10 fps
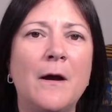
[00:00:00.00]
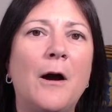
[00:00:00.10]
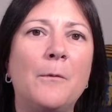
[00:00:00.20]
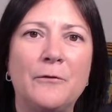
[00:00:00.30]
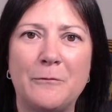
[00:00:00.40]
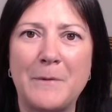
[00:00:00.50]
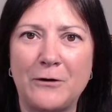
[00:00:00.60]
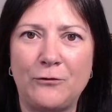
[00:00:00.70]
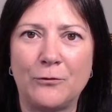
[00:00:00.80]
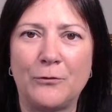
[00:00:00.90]
I want to
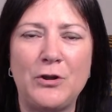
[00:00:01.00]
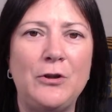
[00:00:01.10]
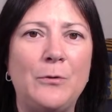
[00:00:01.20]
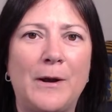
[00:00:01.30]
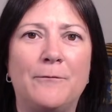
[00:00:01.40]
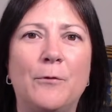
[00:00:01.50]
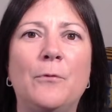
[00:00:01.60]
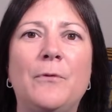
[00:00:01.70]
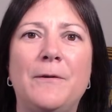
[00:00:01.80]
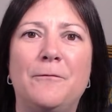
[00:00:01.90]
make sure that you have
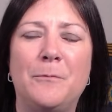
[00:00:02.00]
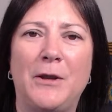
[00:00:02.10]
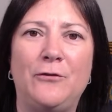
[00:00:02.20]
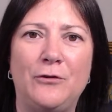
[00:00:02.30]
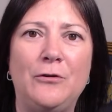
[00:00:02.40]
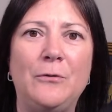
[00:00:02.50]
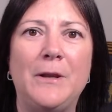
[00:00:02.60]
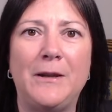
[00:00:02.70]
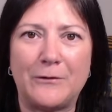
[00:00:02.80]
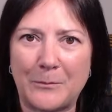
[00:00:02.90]
all the information you
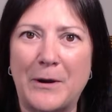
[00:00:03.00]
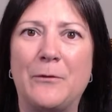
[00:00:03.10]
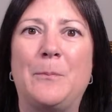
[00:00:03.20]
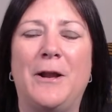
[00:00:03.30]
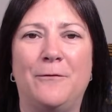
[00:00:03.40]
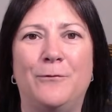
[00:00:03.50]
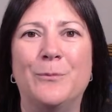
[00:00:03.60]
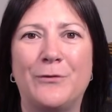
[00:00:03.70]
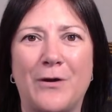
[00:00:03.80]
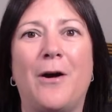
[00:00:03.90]
need about the
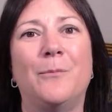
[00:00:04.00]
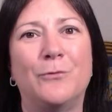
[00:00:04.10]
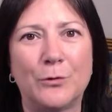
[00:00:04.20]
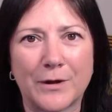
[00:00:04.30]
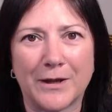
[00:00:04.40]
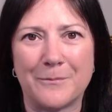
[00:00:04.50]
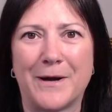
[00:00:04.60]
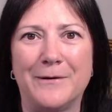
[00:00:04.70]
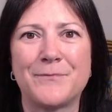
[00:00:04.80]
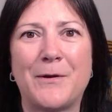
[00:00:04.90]
platforms that I'm talking
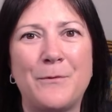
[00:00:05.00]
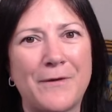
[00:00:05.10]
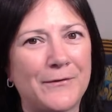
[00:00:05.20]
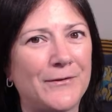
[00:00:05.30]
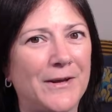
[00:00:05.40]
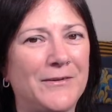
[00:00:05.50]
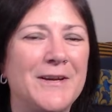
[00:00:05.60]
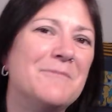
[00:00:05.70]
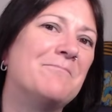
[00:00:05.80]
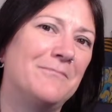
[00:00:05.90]
about. And with that said,
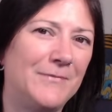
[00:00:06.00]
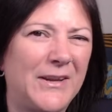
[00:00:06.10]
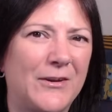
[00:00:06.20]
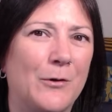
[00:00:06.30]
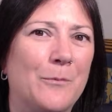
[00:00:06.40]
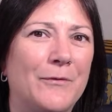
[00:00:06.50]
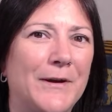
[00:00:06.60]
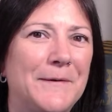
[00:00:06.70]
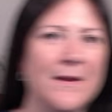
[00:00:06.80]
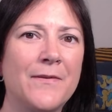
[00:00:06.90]
let's get on with
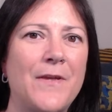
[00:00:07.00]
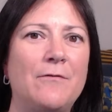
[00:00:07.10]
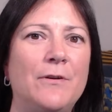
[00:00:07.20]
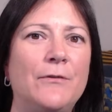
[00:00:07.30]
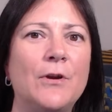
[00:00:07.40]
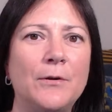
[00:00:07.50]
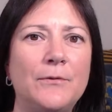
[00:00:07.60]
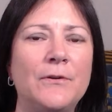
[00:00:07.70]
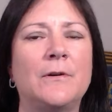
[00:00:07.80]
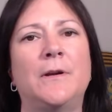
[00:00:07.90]
it. There is no
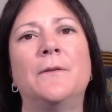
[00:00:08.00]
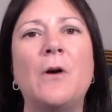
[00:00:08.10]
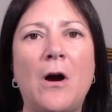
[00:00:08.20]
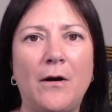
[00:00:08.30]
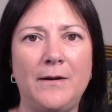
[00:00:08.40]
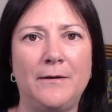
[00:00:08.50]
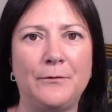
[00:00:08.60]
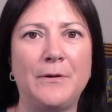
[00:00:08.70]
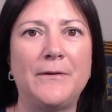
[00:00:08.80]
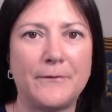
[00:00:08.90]
denying that
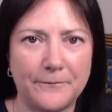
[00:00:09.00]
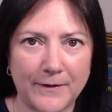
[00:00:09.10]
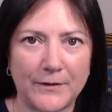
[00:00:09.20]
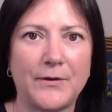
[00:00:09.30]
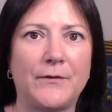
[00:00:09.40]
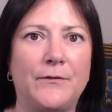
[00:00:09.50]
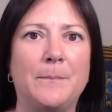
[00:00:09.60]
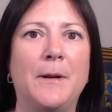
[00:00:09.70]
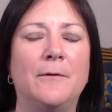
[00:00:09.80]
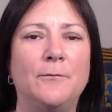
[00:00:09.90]
GoHighLevel is a
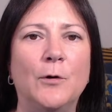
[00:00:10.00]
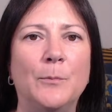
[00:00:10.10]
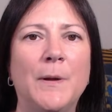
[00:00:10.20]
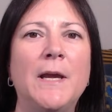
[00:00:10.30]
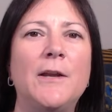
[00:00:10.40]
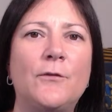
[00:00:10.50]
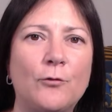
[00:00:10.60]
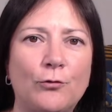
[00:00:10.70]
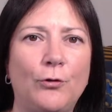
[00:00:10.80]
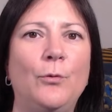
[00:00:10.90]
fantastic platform. It's a
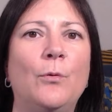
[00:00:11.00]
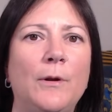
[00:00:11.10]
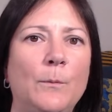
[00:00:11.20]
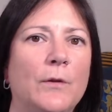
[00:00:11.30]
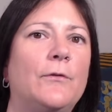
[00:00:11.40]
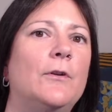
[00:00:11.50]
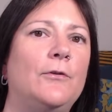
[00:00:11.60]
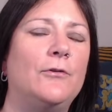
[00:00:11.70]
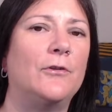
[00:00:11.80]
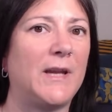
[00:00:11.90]
true all-in-one
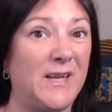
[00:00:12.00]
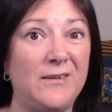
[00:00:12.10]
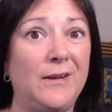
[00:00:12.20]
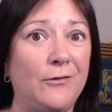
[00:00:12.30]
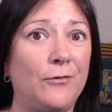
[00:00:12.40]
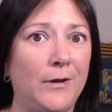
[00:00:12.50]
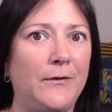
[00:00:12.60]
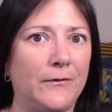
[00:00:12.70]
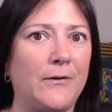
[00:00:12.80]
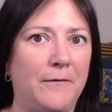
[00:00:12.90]
solution and it literally
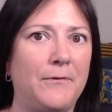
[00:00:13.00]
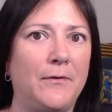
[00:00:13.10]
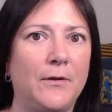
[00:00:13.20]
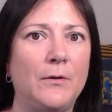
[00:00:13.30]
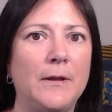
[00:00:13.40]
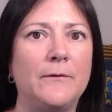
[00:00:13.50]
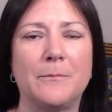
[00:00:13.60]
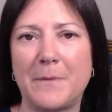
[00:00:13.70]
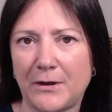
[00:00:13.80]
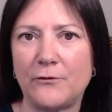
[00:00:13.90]
does everything you need
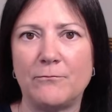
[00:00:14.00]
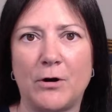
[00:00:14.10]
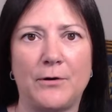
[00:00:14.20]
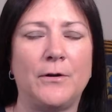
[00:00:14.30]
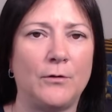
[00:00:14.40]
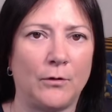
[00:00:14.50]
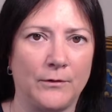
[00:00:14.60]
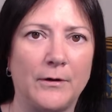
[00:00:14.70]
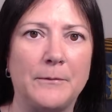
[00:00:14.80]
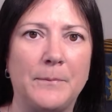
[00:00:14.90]
to manage and run an
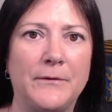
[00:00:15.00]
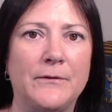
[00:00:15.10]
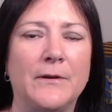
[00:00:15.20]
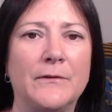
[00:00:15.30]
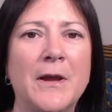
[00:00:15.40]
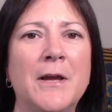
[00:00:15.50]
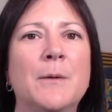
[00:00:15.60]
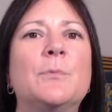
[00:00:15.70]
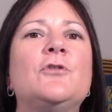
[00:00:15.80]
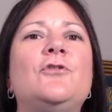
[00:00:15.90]
online business.
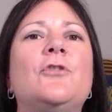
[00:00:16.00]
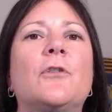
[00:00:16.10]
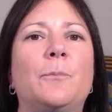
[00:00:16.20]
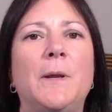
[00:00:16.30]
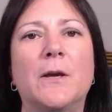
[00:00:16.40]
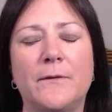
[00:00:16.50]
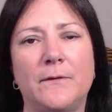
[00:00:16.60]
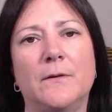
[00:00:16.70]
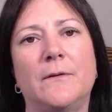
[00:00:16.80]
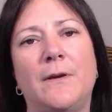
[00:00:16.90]
But just because
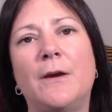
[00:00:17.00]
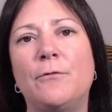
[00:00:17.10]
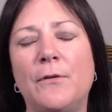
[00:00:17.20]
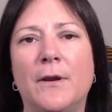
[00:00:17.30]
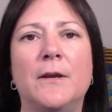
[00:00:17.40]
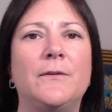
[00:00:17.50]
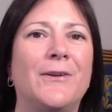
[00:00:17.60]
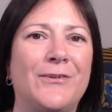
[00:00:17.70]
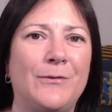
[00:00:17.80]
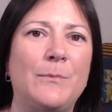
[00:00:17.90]
it does everything, it
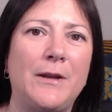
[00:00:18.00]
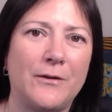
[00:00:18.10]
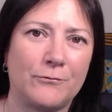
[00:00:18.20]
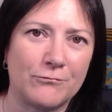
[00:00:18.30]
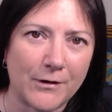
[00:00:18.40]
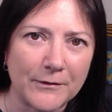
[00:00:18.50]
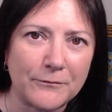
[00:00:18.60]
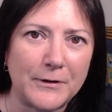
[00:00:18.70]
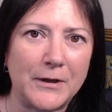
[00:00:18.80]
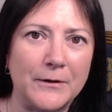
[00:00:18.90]
doesn't mean it's right
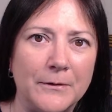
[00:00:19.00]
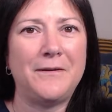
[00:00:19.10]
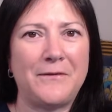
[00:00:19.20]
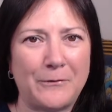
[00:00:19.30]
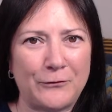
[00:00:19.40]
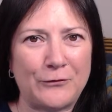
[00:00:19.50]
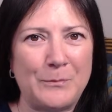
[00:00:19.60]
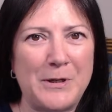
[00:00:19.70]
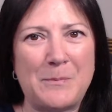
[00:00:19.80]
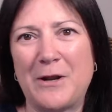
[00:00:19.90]
for you. There are so
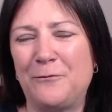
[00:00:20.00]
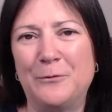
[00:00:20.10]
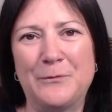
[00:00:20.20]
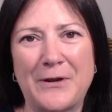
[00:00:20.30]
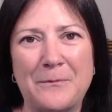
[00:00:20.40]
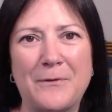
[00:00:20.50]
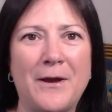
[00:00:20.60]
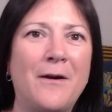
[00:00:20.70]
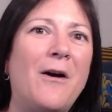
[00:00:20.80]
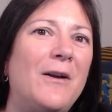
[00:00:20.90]
many platforms out
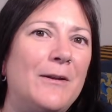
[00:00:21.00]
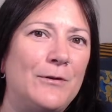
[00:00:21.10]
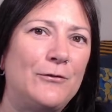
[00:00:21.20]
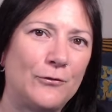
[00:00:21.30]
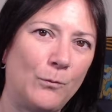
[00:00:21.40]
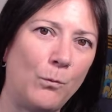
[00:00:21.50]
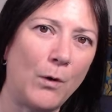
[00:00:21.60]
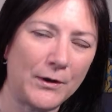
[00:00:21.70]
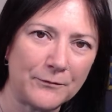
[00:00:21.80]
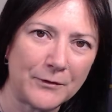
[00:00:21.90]
there. GoHighLevel is just
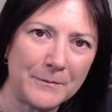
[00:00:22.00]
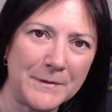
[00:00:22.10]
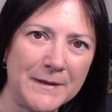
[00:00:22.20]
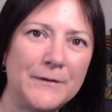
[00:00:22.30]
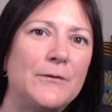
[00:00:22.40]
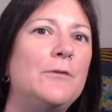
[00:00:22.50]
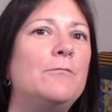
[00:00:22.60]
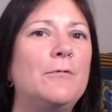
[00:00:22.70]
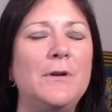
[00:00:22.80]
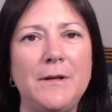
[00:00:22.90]
one of them. So
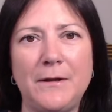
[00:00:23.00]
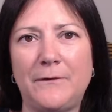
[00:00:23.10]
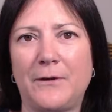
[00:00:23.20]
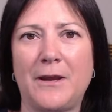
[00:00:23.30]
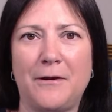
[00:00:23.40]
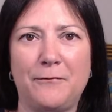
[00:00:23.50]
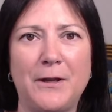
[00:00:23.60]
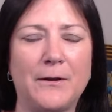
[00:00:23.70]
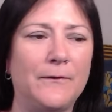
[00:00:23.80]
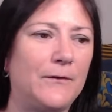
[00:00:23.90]
you really need to
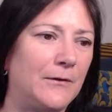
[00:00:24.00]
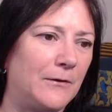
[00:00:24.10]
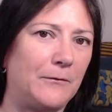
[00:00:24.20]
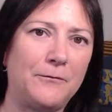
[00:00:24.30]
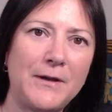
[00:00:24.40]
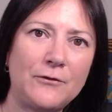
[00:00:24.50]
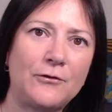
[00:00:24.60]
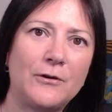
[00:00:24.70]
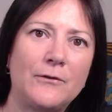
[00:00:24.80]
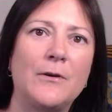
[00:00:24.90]
carefully consider the
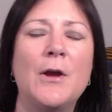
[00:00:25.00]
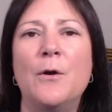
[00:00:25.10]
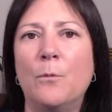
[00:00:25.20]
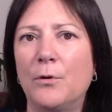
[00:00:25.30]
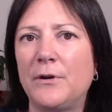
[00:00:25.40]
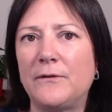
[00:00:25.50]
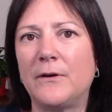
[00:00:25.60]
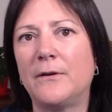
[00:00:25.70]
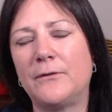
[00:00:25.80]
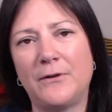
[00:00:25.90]
features, what it
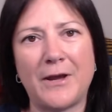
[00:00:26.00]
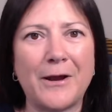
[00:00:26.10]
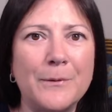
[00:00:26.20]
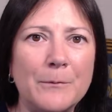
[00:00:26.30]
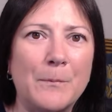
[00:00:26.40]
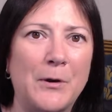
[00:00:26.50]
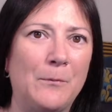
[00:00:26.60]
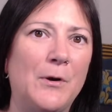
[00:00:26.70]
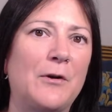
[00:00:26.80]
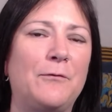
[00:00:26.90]
does and how it might
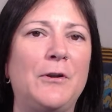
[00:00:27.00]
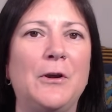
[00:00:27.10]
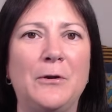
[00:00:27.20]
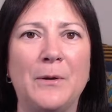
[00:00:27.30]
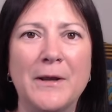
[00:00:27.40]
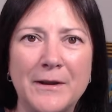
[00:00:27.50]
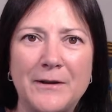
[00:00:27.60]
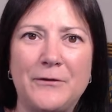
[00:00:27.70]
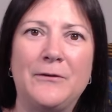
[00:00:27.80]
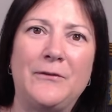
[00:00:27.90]
work for you
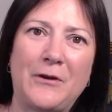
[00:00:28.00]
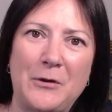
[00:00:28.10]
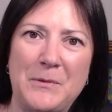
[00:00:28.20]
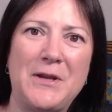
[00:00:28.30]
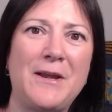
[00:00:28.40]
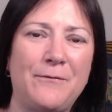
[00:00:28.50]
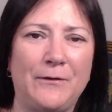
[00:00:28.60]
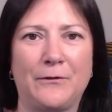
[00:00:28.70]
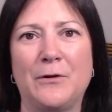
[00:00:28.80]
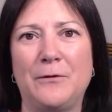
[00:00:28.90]
to determine if
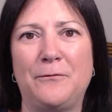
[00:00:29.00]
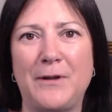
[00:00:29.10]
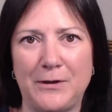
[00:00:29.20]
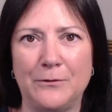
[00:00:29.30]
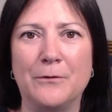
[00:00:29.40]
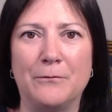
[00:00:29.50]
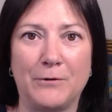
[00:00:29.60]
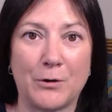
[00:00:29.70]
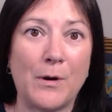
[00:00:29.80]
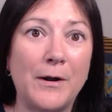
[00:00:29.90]
it's going to fit your
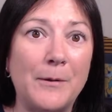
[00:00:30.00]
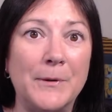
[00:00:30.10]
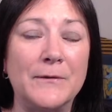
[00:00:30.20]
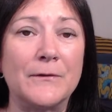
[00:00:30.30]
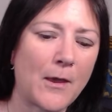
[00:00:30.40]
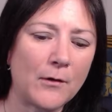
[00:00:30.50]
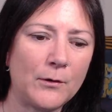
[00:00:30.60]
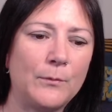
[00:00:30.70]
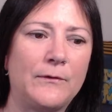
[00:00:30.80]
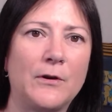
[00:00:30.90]
requirements.
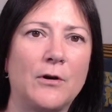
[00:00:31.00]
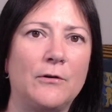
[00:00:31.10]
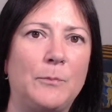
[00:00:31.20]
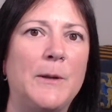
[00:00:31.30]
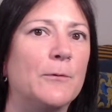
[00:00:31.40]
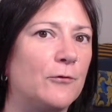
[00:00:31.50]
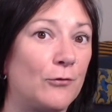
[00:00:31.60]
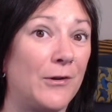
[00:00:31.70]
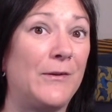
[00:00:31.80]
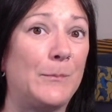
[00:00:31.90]
I always encourage people to
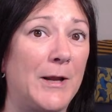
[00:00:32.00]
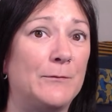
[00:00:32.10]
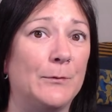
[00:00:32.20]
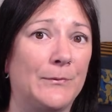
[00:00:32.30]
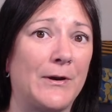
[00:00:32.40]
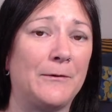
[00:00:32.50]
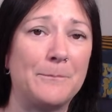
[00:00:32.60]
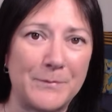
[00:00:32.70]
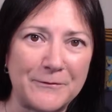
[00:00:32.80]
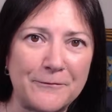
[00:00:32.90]
try these platforms out
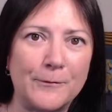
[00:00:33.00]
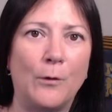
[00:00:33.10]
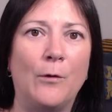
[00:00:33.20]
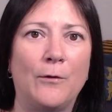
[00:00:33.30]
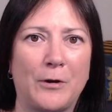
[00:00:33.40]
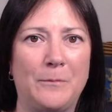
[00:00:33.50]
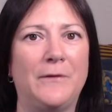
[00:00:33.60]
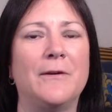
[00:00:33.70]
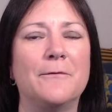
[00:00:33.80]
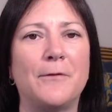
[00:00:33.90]
before
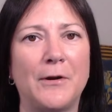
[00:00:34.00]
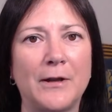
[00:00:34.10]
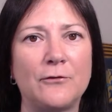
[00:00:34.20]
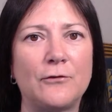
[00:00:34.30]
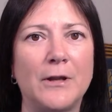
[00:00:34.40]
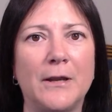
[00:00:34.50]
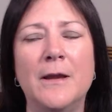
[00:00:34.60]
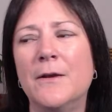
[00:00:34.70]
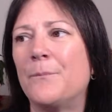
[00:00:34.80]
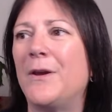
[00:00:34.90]
committing financially.
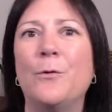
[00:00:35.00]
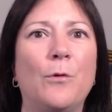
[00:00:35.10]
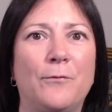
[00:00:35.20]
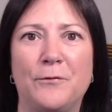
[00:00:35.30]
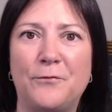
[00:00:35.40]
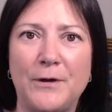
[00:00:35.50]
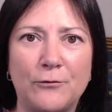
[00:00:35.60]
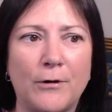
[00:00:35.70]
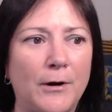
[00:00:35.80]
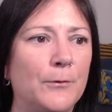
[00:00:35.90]
They all offer free
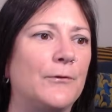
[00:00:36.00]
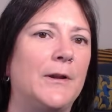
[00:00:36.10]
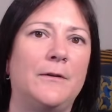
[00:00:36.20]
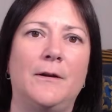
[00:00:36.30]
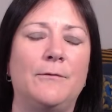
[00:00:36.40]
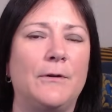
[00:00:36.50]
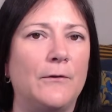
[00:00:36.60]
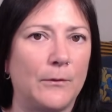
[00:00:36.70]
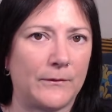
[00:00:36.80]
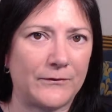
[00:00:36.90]
trials and GoHighLevel
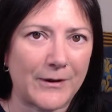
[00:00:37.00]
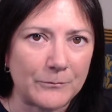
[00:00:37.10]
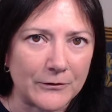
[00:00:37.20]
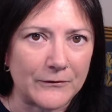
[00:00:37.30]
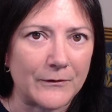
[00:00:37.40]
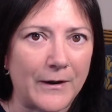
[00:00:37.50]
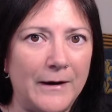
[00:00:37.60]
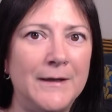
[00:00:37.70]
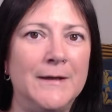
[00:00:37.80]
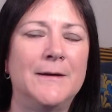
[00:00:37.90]
is no exception to that.